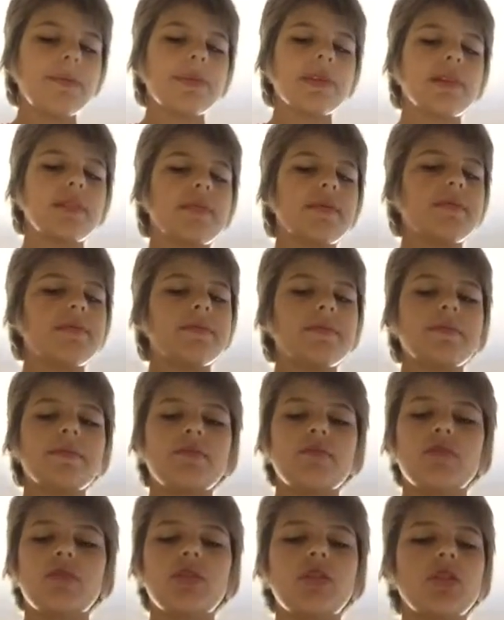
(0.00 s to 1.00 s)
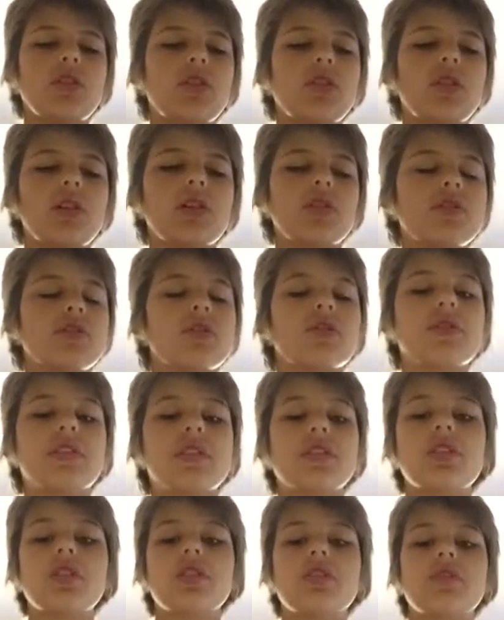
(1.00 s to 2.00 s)
But, you know, I just don't
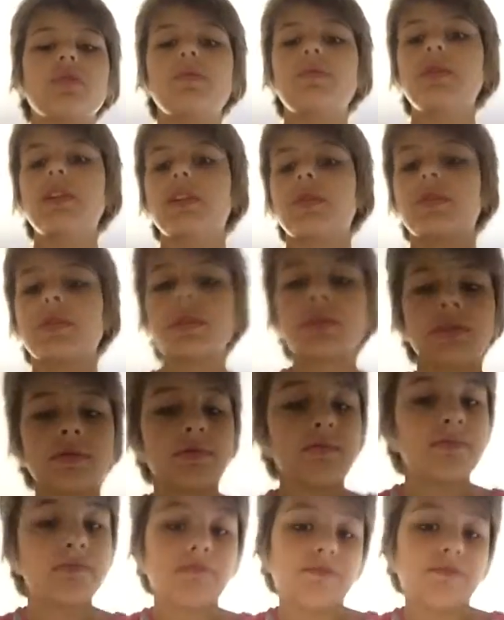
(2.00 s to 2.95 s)
think she should win it.